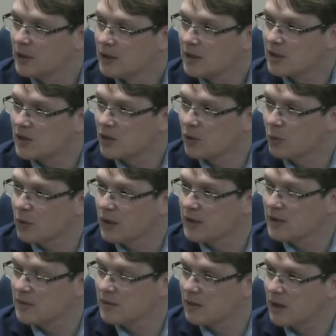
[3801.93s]
And so the
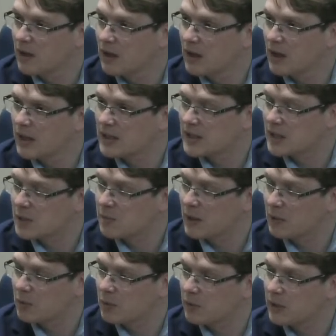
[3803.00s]
one I
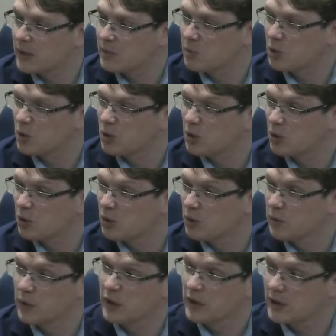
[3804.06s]
suspect probably has more
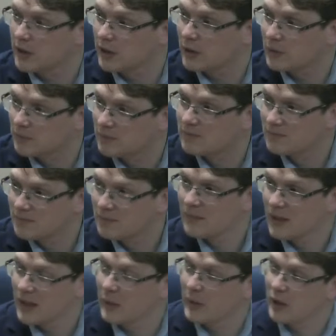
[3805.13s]
turnover than the other.
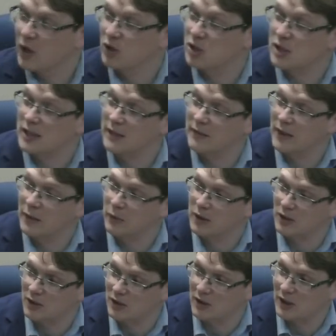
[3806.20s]
Anyway, I'll just leave that with
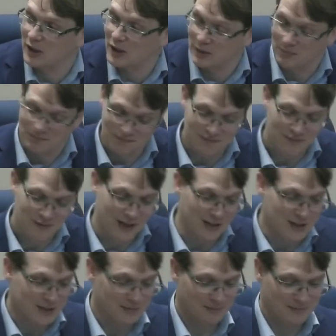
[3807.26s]
you to think on. Thanks.